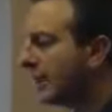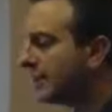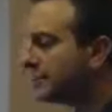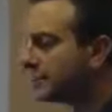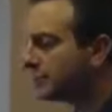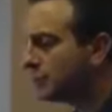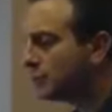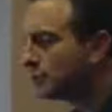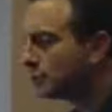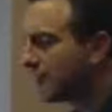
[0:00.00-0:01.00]
that
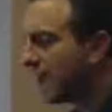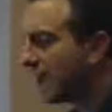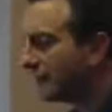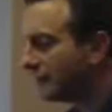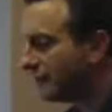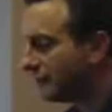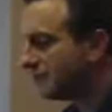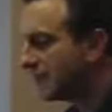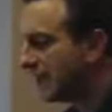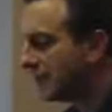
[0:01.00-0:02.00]
slows down the
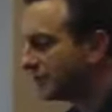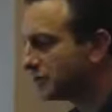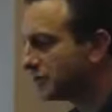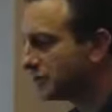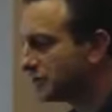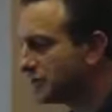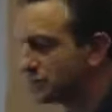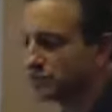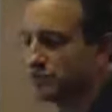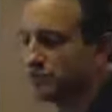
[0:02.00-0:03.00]
physiology of the
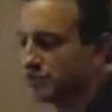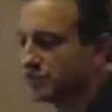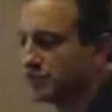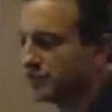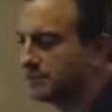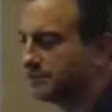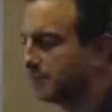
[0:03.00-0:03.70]
central nervous system.